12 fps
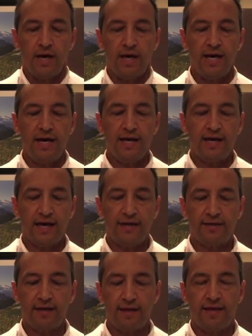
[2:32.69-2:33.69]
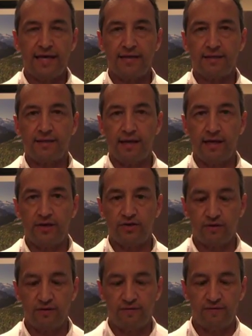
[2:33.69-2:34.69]
In any case, that's the
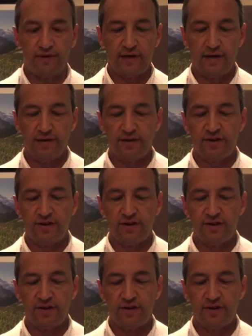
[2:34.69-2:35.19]
nature of